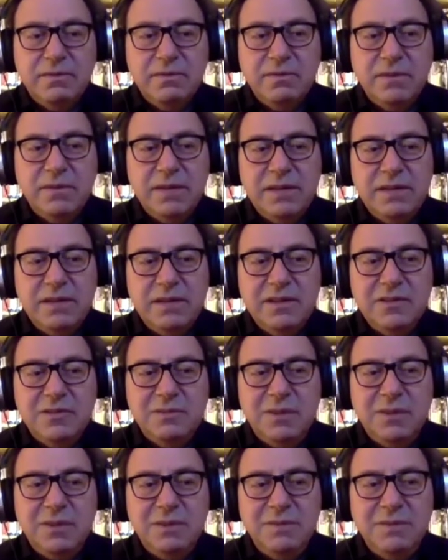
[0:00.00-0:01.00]
What
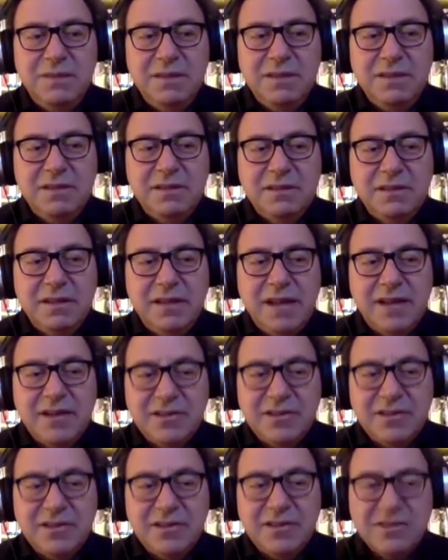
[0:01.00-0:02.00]
inspired me the
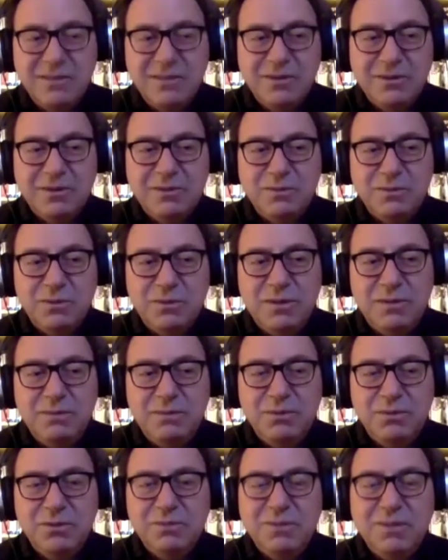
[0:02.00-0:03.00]
last time, though, is
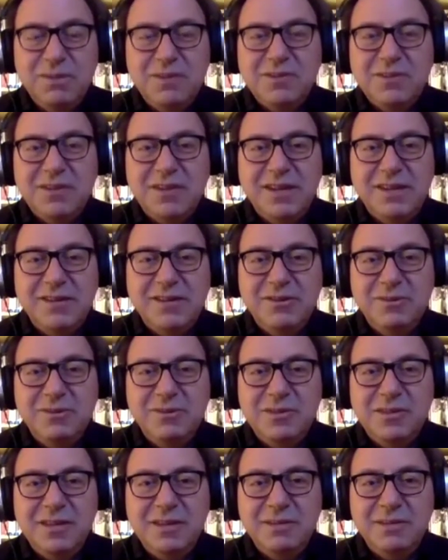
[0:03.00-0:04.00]
Maureen pulled me aside. She
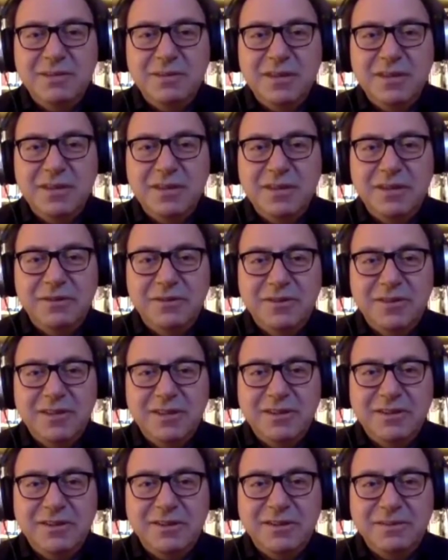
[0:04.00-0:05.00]
was sitting with elders
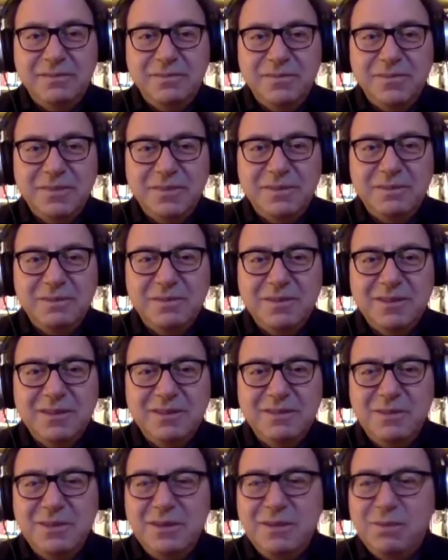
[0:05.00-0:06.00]
at the
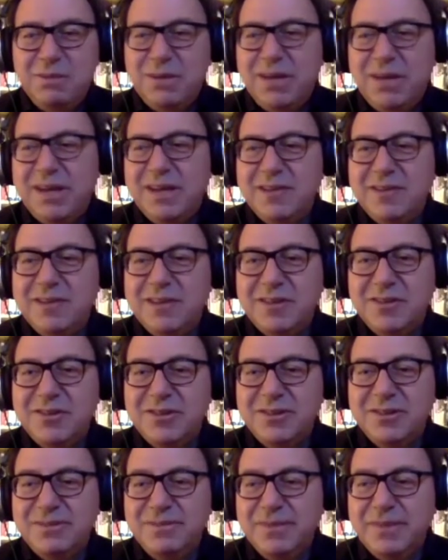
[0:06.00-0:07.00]
community planning
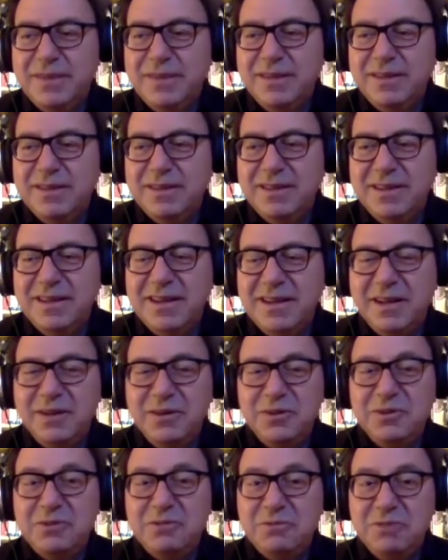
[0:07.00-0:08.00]
session, and
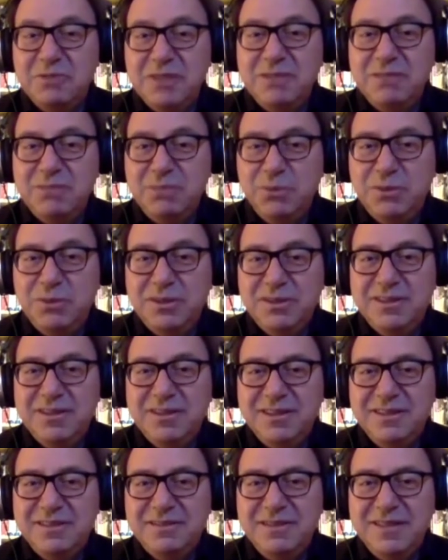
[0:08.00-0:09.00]
elders are really
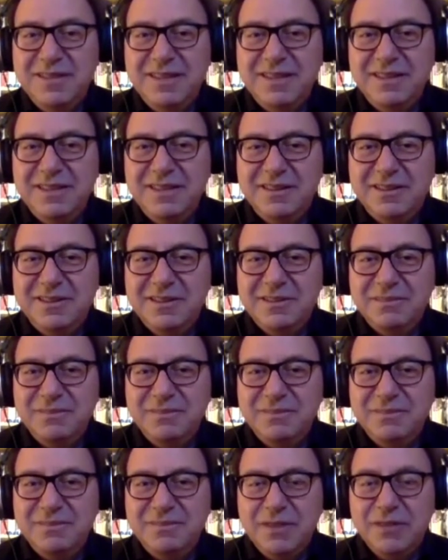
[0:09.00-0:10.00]
important in their
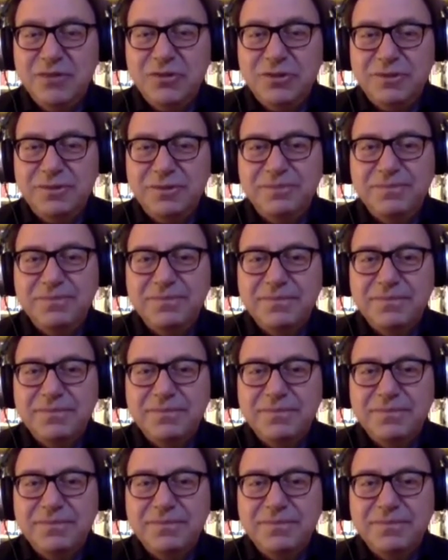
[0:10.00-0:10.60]
culture,